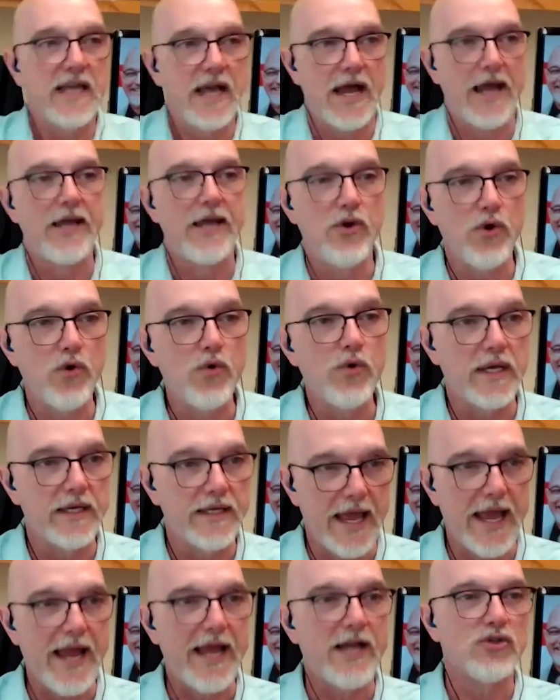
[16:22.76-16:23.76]
is a guy who
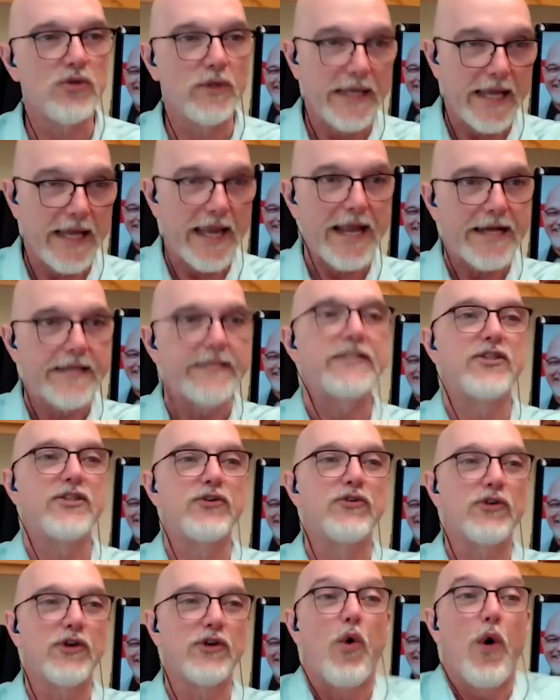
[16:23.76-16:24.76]
can actually
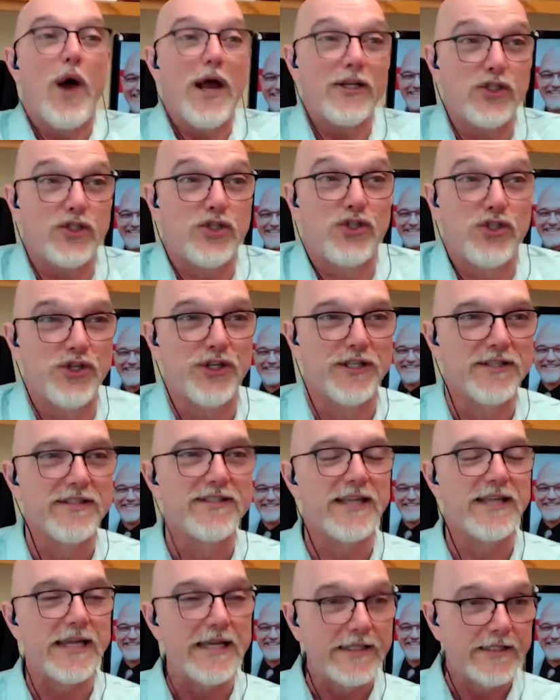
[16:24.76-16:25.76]
answer
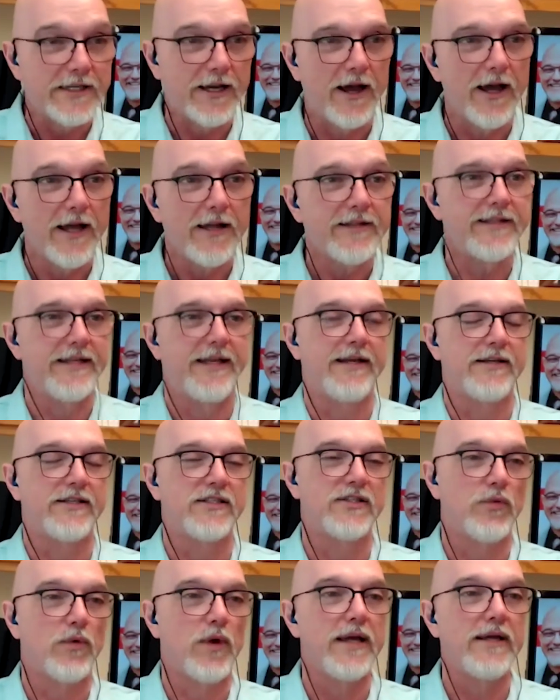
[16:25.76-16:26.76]
questions in
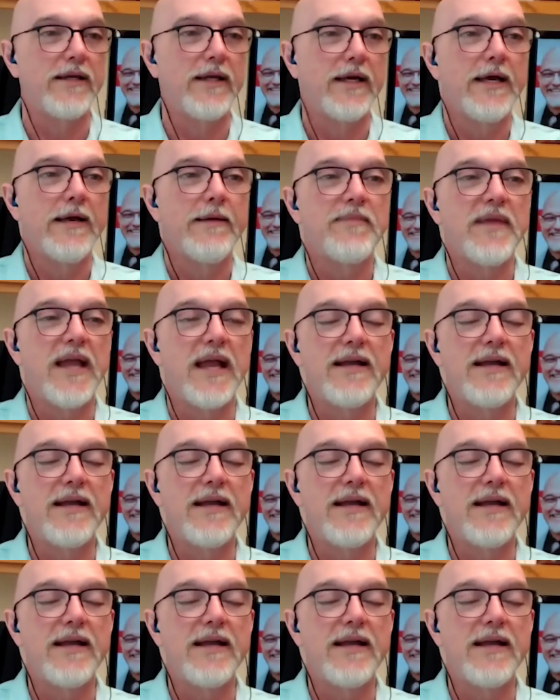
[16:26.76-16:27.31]
context, right?